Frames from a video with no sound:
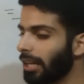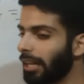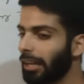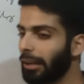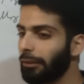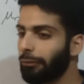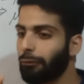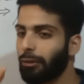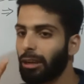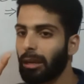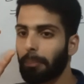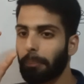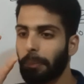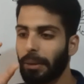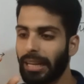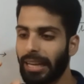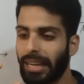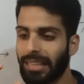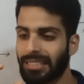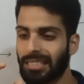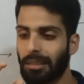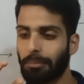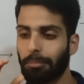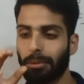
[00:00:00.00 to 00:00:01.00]
If we
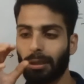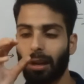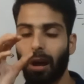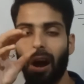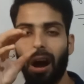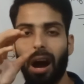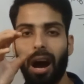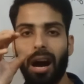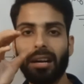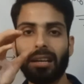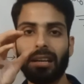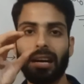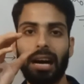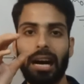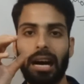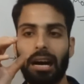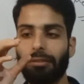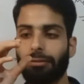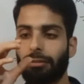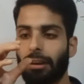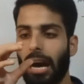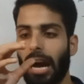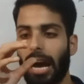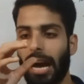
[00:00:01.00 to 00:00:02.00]
place a block
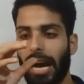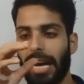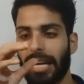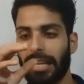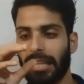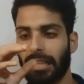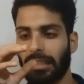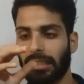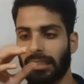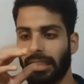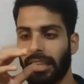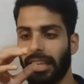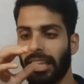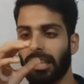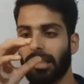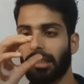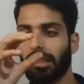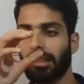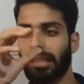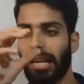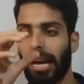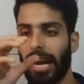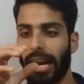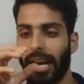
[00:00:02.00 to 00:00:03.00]
of iron
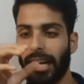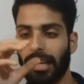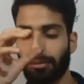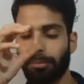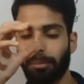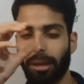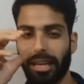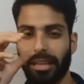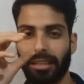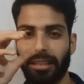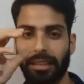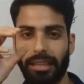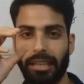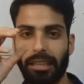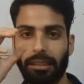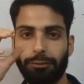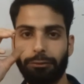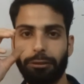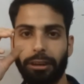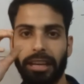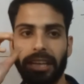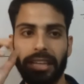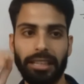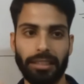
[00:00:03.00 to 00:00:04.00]
in that magnetic
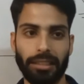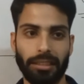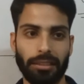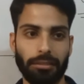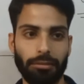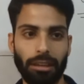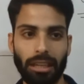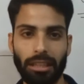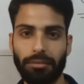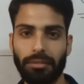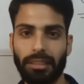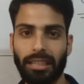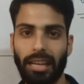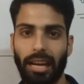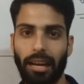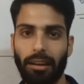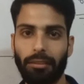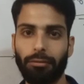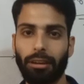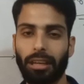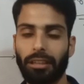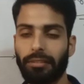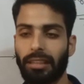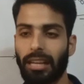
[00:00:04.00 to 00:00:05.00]
field, what will
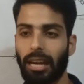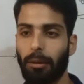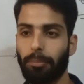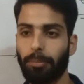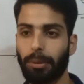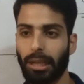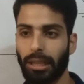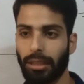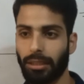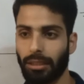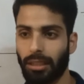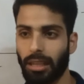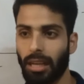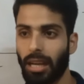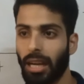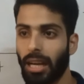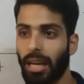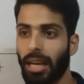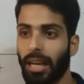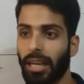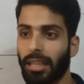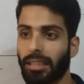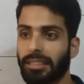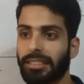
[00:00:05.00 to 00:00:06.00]
happen?
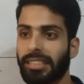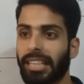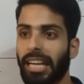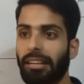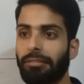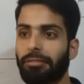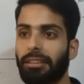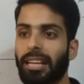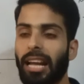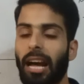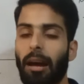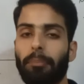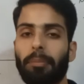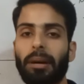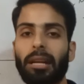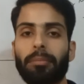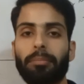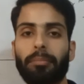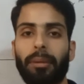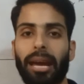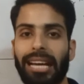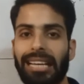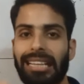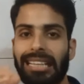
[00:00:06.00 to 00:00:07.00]
There will
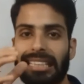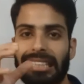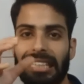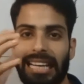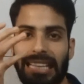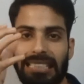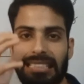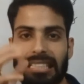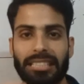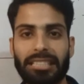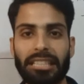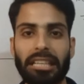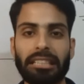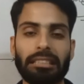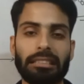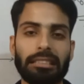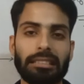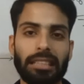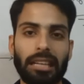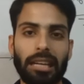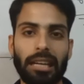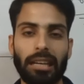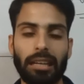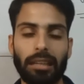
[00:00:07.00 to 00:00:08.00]
happen magnetization
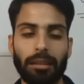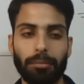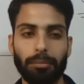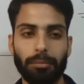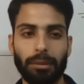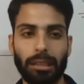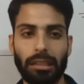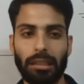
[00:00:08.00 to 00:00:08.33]
in the